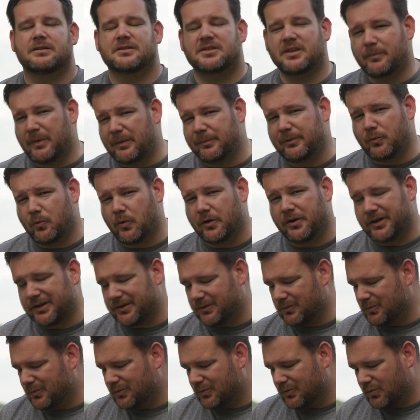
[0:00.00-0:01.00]
So you may be
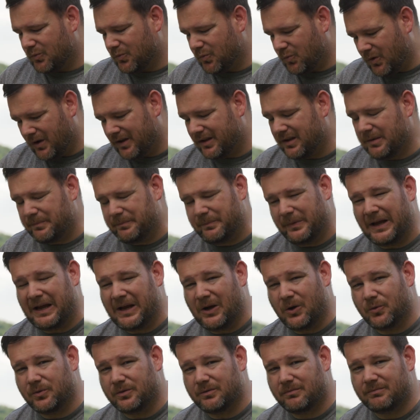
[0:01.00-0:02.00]
wondering, what
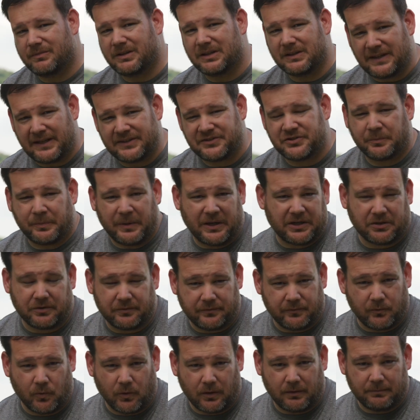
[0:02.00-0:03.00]
about the Laser Pecker
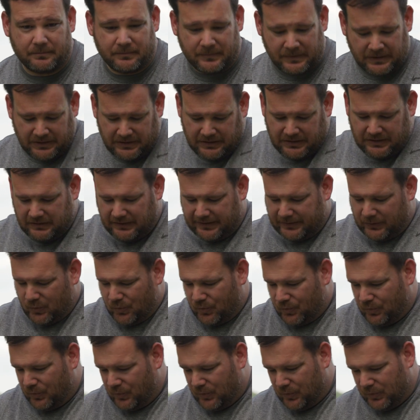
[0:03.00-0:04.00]
4? Like,
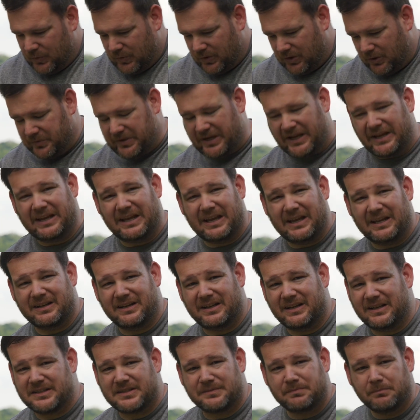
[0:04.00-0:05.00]
okay,
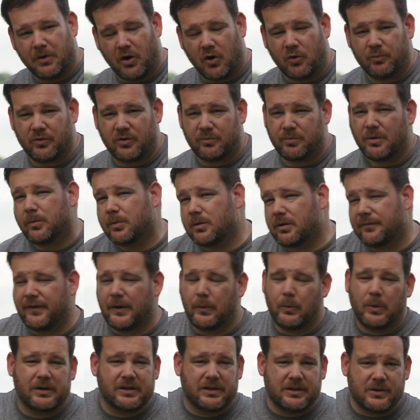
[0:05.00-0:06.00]
Andy, it's mobile, but what if I
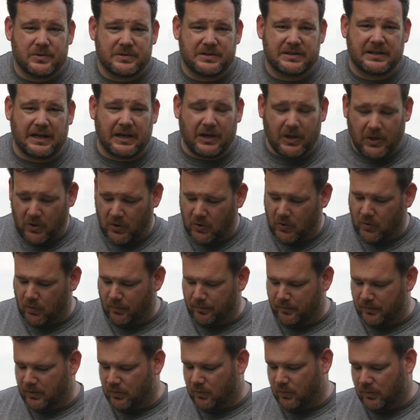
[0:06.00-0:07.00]
wanted to use it at
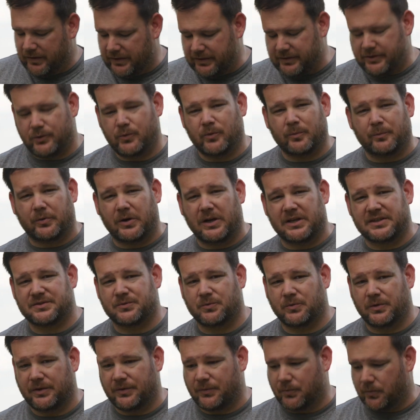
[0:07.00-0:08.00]
home? What are you impressed
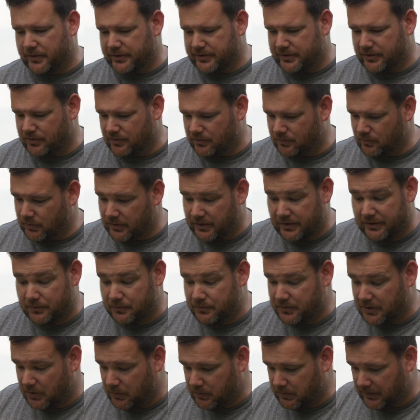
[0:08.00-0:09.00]
with? What are you, what do you
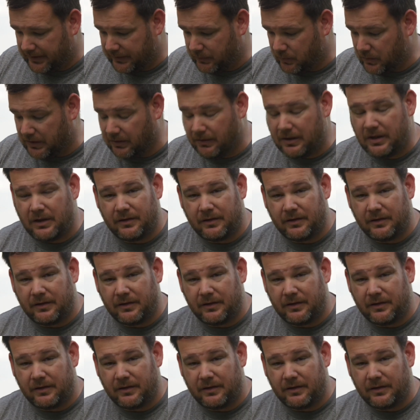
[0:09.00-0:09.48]
don't like? Well,